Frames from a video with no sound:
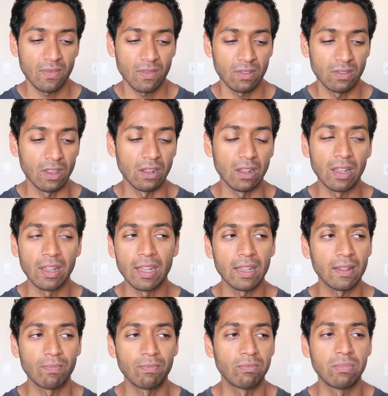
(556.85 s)
the
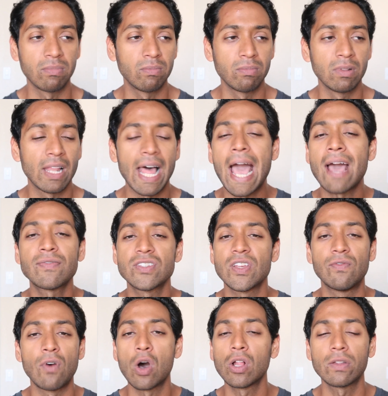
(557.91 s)
laughs
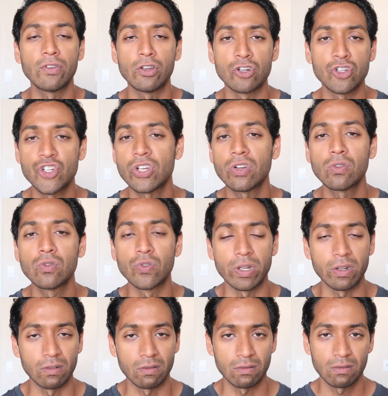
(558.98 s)
of all of your
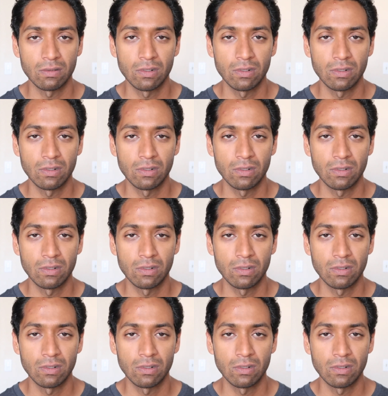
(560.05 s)
children?